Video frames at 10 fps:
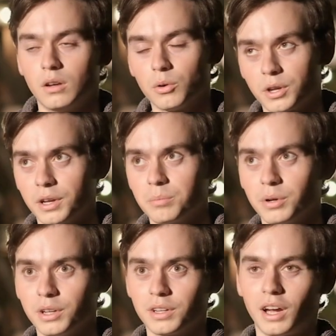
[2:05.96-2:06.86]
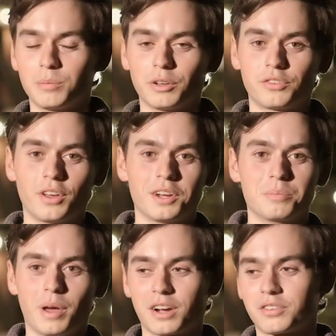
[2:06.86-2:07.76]
Okay, but I must say,
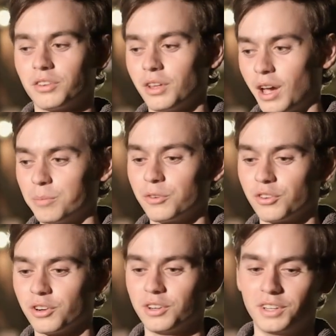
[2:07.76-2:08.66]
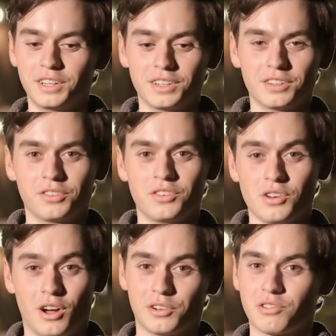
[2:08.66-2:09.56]
back to the aperture, it is
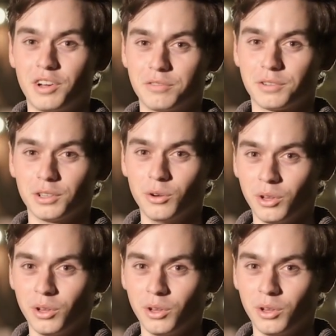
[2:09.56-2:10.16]
not great for low